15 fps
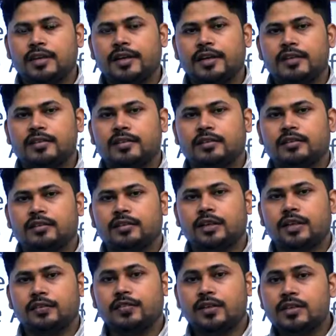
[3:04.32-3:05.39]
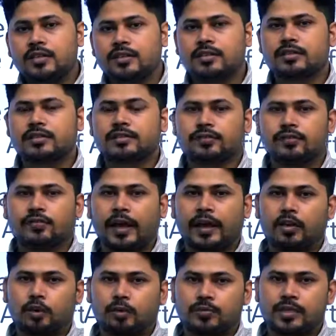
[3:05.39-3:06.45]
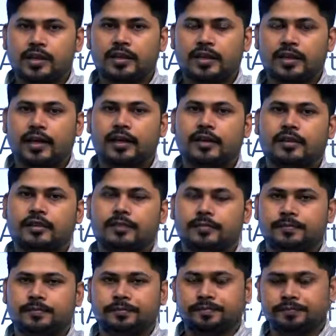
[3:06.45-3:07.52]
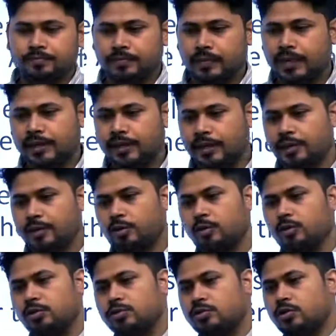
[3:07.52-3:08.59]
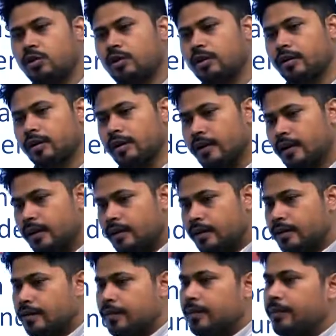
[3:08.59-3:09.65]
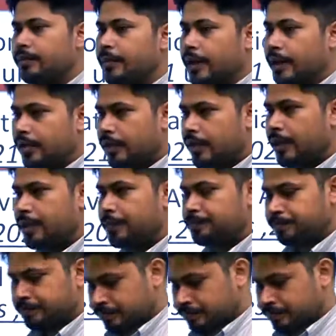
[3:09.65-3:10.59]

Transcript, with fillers: it is an defense flying object like military drones or military